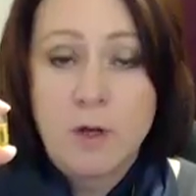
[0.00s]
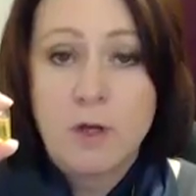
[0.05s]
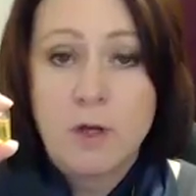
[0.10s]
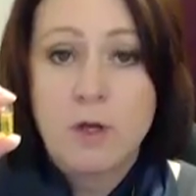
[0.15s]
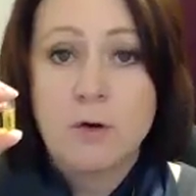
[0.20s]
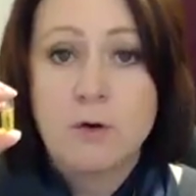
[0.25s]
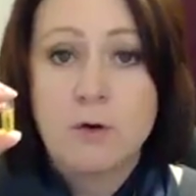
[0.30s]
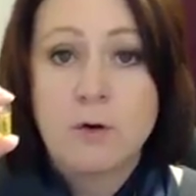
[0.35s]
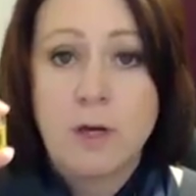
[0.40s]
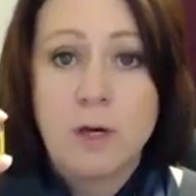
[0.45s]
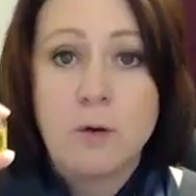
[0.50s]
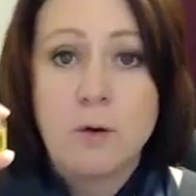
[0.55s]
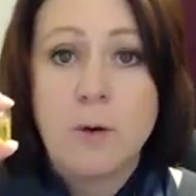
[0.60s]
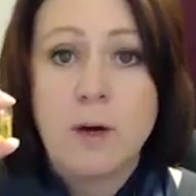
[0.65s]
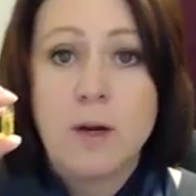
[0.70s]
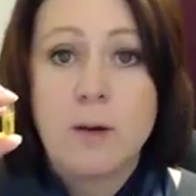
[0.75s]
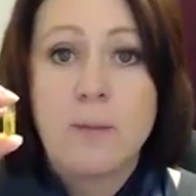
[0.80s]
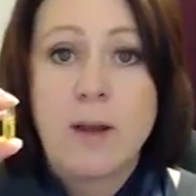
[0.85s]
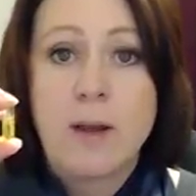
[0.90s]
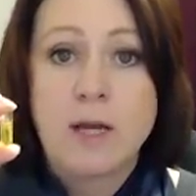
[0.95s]
you're going to
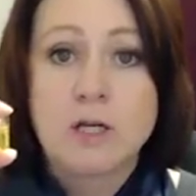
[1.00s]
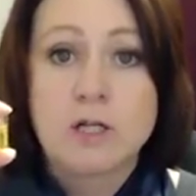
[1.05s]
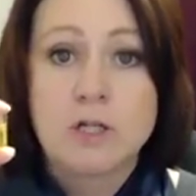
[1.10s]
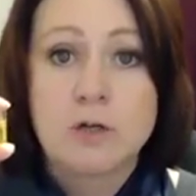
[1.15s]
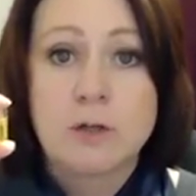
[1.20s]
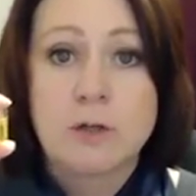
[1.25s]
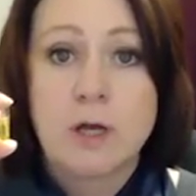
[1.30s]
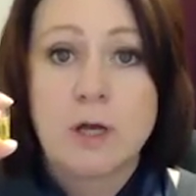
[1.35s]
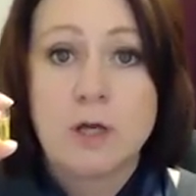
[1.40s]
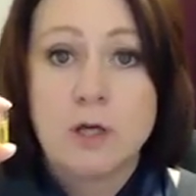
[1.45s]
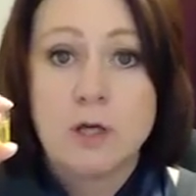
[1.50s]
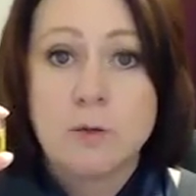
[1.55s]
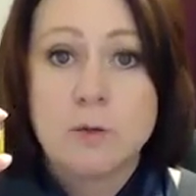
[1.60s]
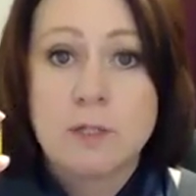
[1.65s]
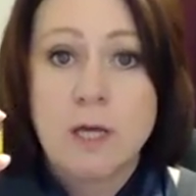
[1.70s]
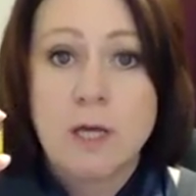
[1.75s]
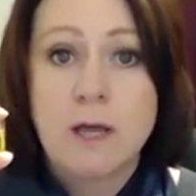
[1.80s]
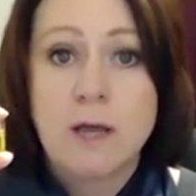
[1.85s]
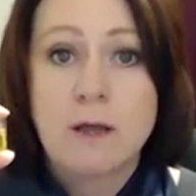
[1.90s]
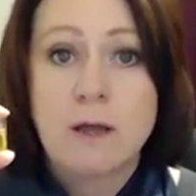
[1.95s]
want to make sure that you
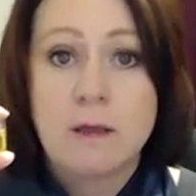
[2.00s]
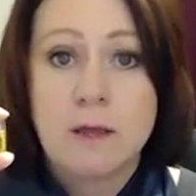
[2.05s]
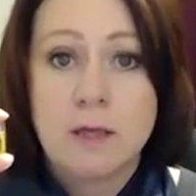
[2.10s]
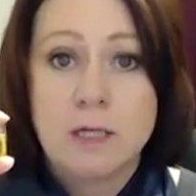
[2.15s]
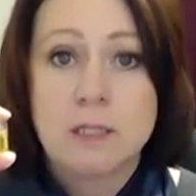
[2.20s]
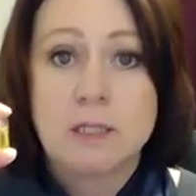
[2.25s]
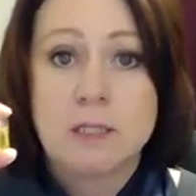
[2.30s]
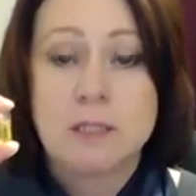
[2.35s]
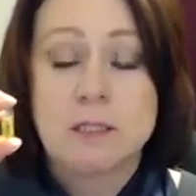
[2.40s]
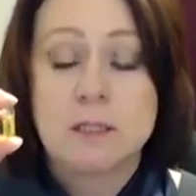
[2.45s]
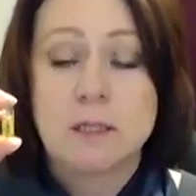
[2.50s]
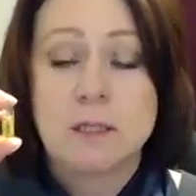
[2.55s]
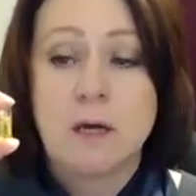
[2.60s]
take this